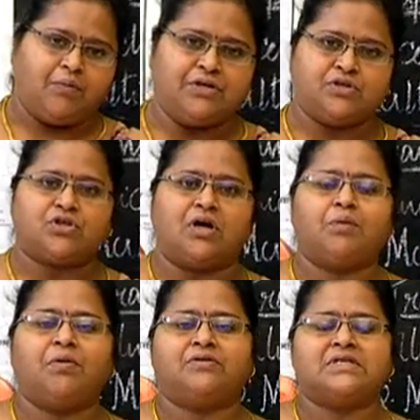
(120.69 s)
When you
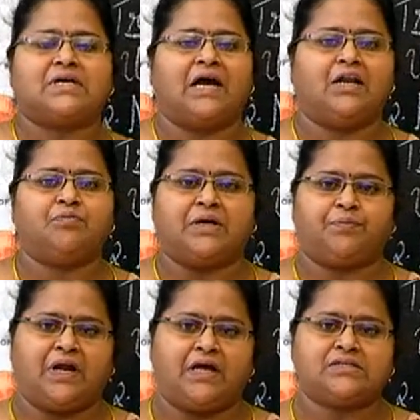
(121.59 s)
talk about the xylem, they
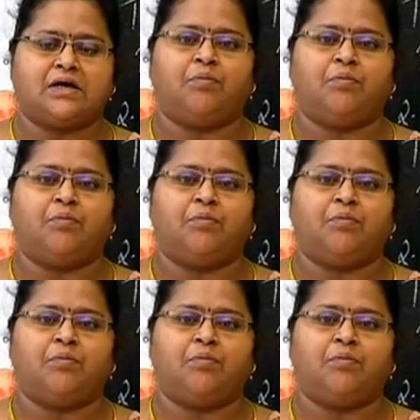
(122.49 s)
plays